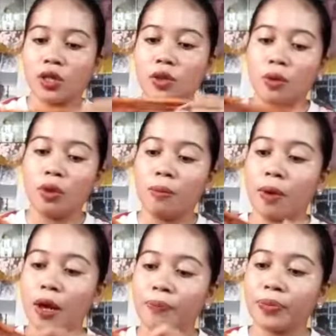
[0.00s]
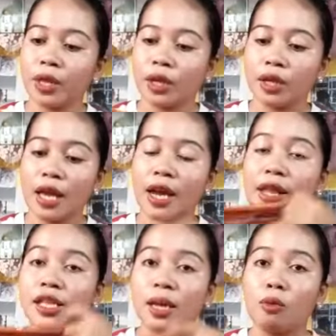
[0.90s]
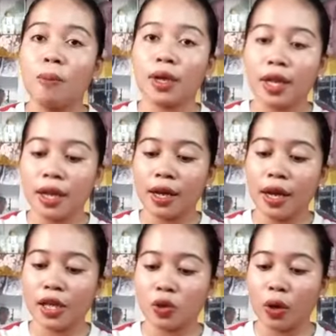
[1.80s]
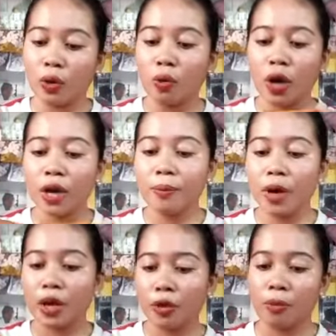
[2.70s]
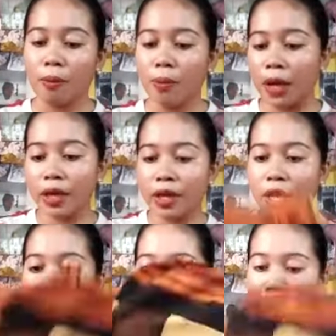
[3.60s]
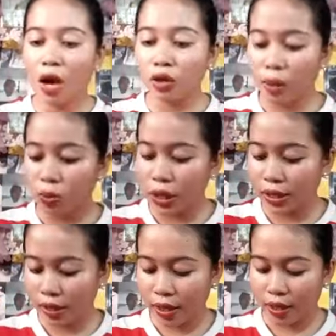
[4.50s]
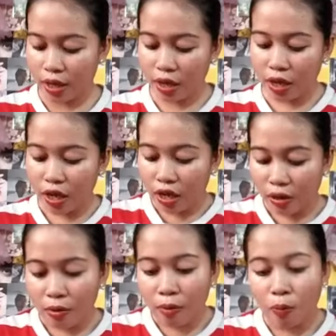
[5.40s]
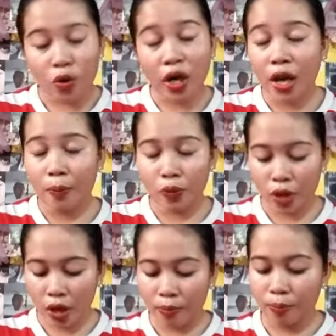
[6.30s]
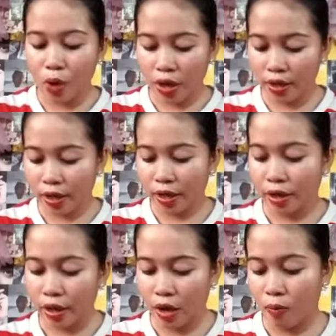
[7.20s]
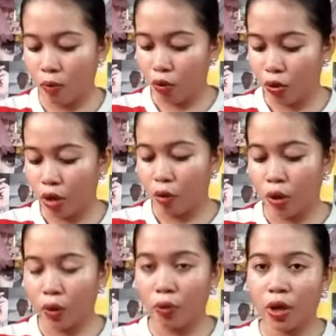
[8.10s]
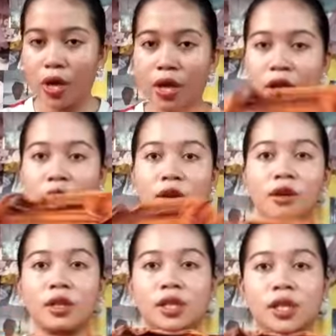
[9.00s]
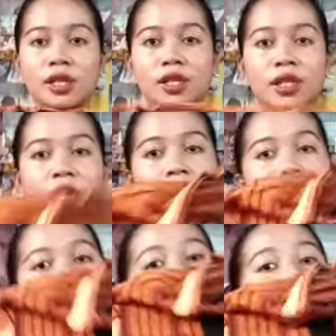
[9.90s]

So di ba? Nara na sa imong pagdala guys, okay man ang ma-brand mo sa mura gyapon nag-branded tunabon ang okay. This is it.